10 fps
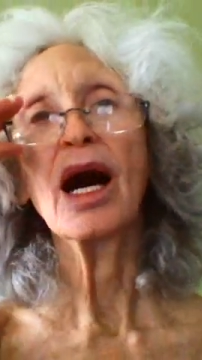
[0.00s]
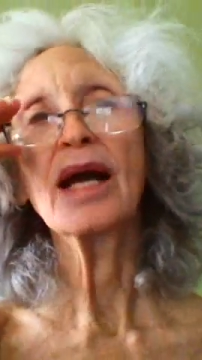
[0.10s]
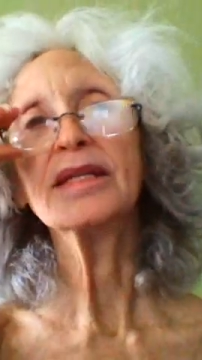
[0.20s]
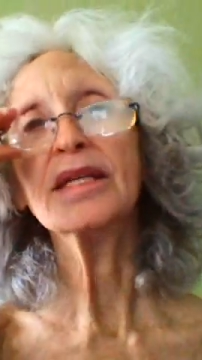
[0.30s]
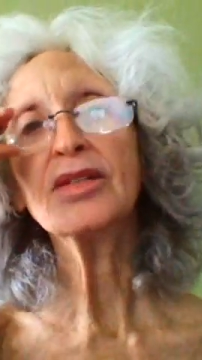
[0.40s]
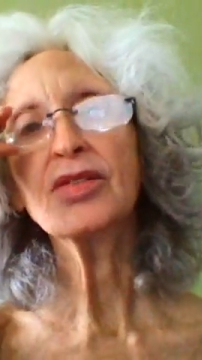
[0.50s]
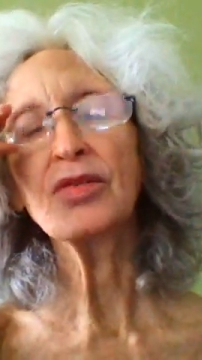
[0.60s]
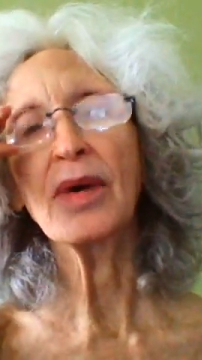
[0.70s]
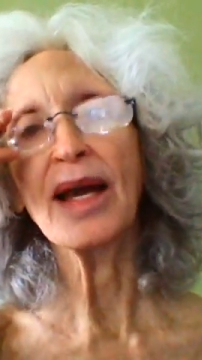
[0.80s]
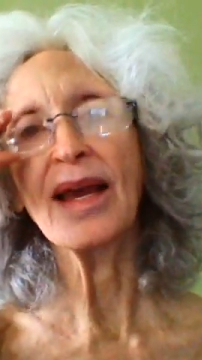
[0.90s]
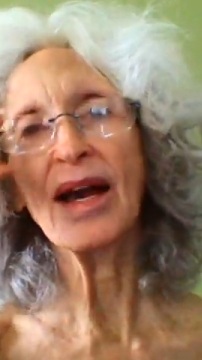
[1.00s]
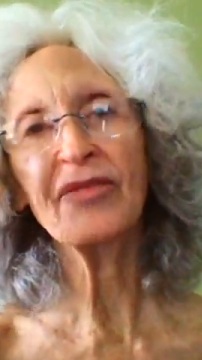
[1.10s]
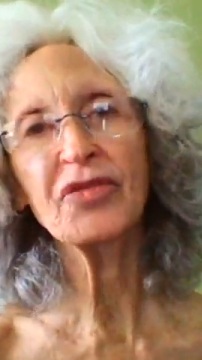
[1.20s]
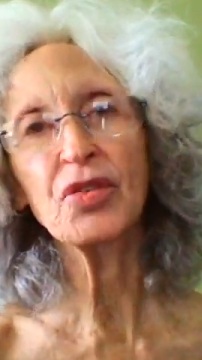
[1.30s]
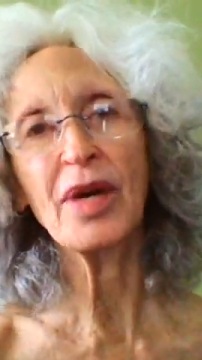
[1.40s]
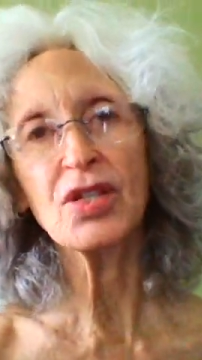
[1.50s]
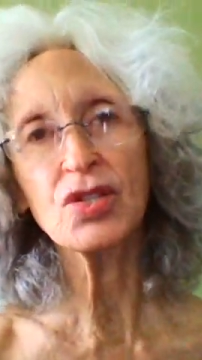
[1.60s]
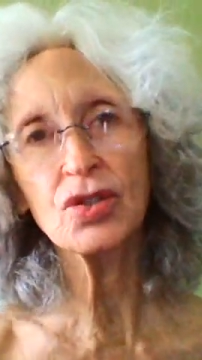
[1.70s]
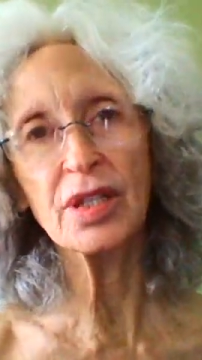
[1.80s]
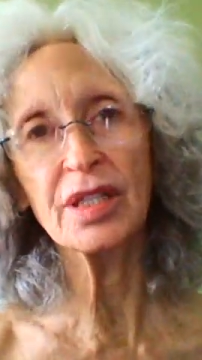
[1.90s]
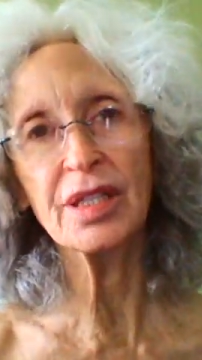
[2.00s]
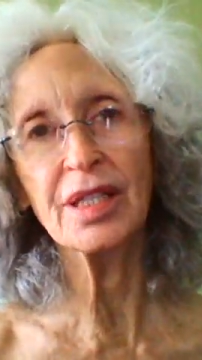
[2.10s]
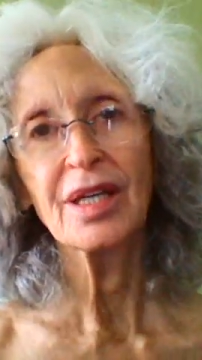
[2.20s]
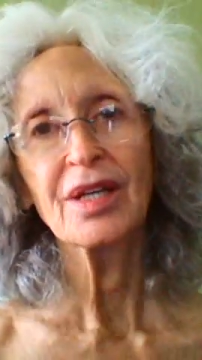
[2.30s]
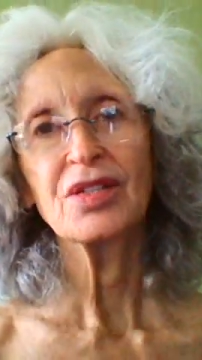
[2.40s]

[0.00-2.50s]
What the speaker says: I need to, I have to, I should,